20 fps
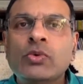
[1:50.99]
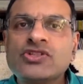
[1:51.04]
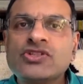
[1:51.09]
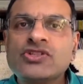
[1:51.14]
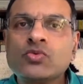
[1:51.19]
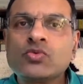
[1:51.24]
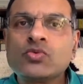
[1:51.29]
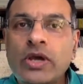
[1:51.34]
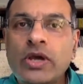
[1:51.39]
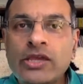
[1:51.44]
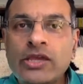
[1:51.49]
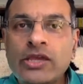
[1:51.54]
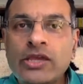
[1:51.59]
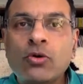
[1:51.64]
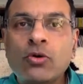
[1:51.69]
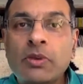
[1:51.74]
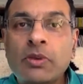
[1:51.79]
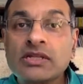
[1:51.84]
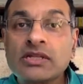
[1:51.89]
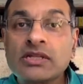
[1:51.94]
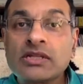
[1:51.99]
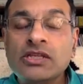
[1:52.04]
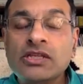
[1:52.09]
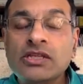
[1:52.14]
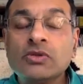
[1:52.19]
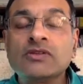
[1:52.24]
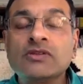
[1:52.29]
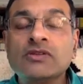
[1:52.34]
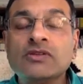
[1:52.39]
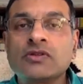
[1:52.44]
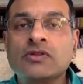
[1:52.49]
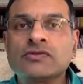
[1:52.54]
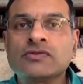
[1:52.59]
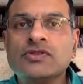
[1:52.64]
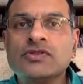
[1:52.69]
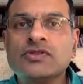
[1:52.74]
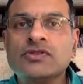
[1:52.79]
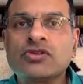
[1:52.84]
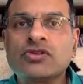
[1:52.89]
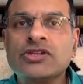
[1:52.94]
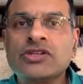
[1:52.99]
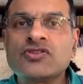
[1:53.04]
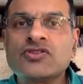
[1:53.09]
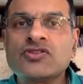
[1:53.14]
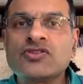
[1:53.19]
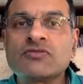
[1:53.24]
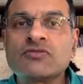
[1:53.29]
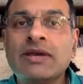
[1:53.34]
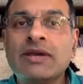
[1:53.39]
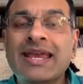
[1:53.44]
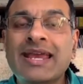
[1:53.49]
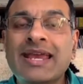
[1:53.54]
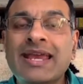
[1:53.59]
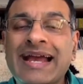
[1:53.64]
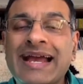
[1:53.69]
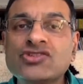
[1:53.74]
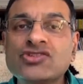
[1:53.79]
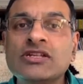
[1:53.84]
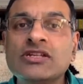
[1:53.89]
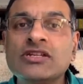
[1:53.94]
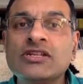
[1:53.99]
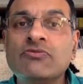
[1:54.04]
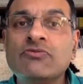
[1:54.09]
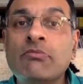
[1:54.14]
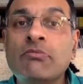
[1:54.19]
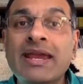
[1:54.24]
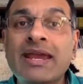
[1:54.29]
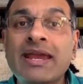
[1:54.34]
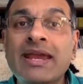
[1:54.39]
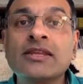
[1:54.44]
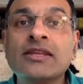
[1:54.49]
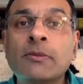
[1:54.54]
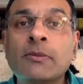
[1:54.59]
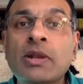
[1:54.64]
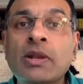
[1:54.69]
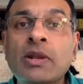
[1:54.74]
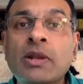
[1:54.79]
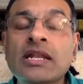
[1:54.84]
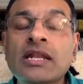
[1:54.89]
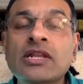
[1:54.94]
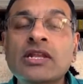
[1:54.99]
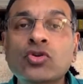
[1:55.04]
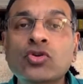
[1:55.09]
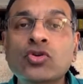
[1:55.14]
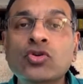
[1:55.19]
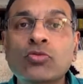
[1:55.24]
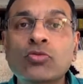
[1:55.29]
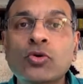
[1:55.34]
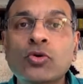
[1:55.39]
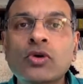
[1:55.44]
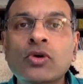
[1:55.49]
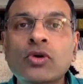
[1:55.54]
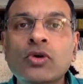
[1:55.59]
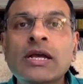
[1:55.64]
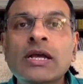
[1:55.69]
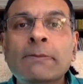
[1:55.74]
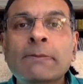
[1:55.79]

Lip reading: which is where your blood glucose concentrations may actually remain completely normal,